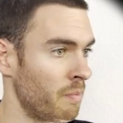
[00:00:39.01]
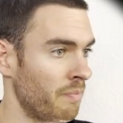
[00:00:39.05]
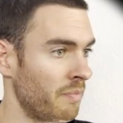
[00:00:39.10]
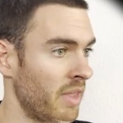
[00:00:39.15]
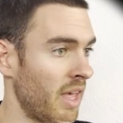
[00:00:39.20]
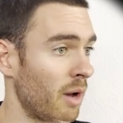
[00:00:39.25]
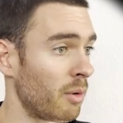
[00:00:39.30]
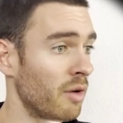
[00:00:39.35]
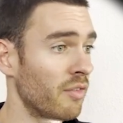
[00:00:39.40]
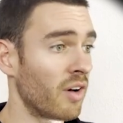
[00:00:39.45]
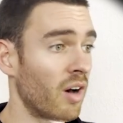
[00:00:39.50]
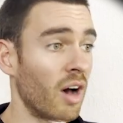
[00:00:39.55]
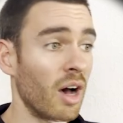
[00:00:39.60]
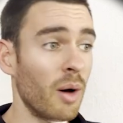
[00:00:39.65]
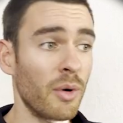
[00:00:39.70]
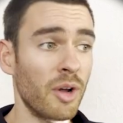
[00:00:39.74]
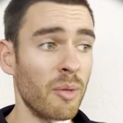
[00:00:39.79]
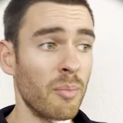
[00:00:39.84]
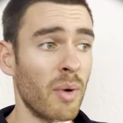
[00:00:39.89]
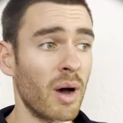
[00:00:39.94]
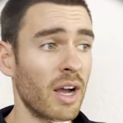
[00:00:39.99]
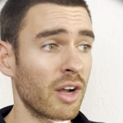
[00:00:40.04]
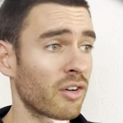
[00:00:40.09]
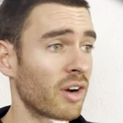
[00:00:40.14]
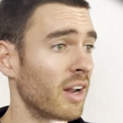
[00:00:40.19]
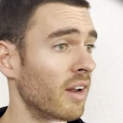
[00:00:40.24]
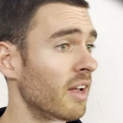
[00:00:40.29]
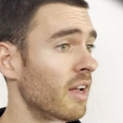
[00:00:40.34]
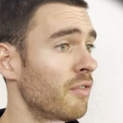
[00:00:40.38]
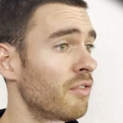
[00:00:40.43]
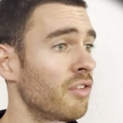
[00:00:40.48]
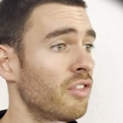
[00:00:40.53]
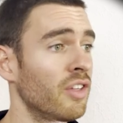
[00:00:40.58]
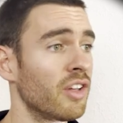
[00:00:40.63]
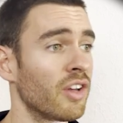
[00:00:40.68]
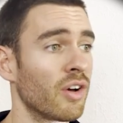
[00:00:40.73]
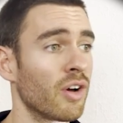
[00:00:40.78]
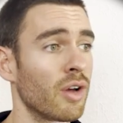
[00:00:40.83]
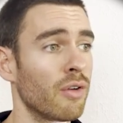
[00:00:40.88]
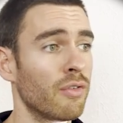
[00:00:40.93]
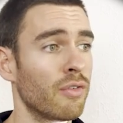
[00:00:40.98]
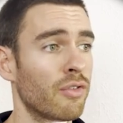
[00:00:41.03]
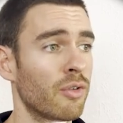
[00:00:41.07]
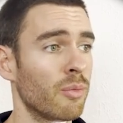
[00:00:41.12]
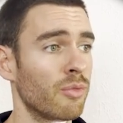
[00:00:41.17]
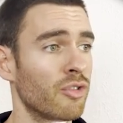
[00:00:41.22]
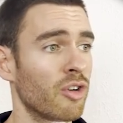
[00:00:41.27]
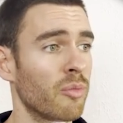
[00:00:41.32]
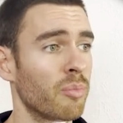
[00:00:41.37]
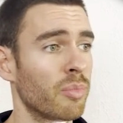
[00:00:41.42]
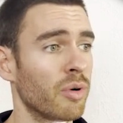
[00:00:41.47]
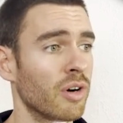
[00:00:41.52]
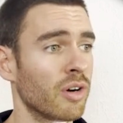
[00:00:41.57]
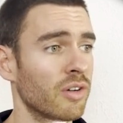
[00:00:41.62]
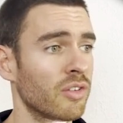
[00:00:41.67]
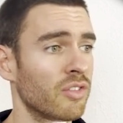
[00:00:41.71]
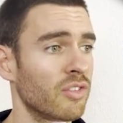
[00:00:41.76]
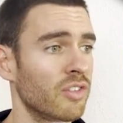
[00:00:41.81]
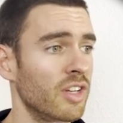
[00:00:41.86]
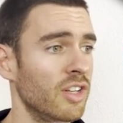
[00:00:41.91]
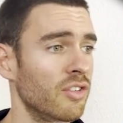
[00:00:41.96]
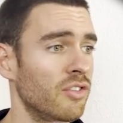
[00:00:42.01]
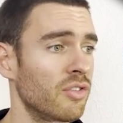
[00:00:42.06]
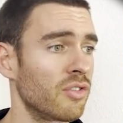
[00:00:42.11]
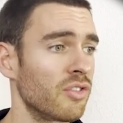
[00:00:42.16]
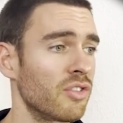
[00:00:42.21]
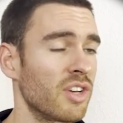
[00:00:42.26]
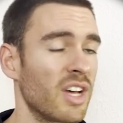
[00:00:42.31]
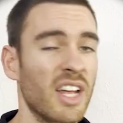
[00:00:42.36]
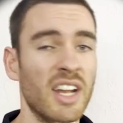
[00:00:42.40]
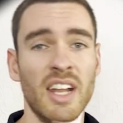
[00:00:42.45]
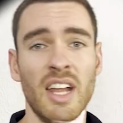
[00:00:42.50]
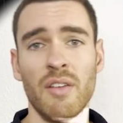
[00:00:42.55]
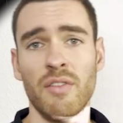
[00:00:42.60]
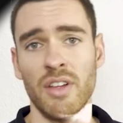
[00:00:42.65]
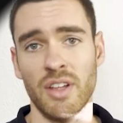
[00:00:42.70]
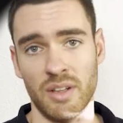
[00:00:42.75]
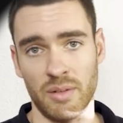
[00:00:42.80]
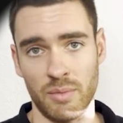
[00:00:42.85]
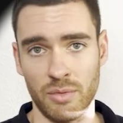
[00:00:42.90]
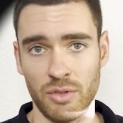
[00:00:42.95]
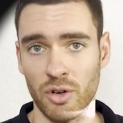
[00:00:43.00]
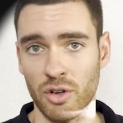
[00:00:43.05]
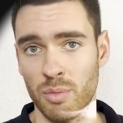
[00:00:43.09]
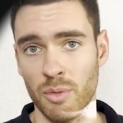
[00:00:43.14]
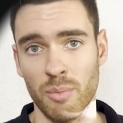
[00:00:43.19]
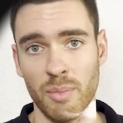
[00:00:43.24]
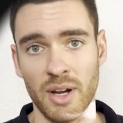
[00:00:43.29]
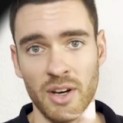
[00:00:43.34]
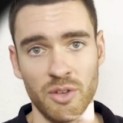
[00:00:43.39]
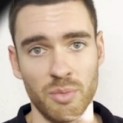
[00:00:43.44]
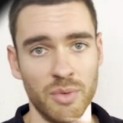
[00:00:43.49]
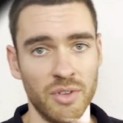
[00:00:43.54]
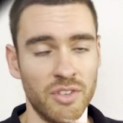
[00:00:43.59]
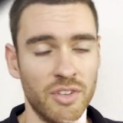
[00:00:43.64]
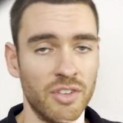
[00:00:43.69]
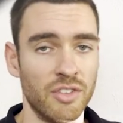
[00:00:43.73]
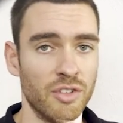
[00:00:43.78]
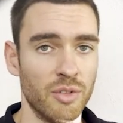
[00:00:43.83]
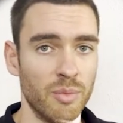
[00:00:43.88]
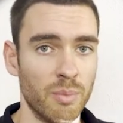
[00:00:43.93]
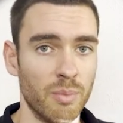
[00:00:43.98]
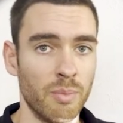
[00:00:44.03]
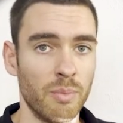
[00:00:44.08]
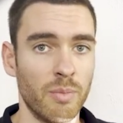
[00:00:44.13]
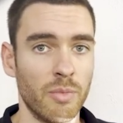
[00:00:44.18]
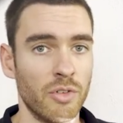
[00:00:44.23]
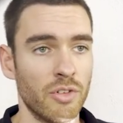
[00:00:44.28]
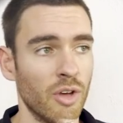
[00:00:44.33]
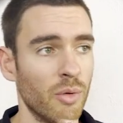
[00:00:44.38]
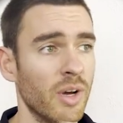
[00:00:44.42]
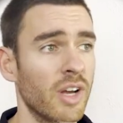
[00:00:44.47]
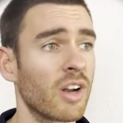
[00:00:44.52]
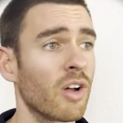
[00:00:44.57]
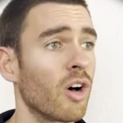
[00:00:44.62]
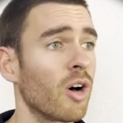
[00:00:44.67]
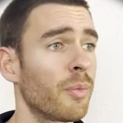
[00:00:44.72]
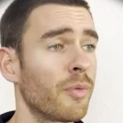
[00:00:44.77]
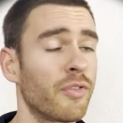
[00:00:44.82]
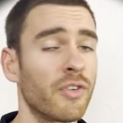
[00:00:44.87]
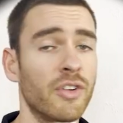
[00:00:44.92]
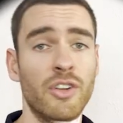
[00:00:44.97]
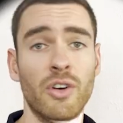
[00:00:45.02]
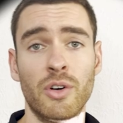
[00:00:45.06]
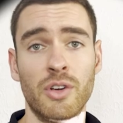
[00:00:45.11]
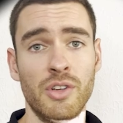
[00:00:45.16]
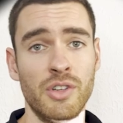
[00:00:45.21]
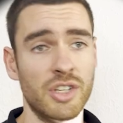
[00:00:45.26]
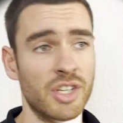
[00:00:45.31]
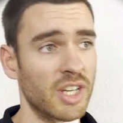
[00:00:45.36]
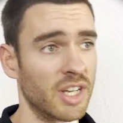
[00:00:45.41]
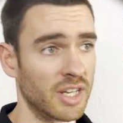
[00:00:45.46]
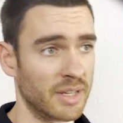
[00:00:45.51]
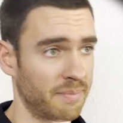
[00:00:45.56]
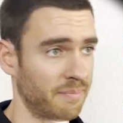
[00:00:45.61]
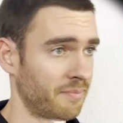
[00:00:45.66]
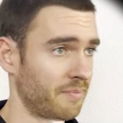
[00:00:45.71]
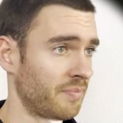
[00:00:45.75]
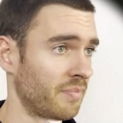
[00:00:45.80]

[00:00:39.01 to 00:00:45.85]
However, I want to migrate everything over from Dropbox into another document management system. So we're going to opt for DocuShare.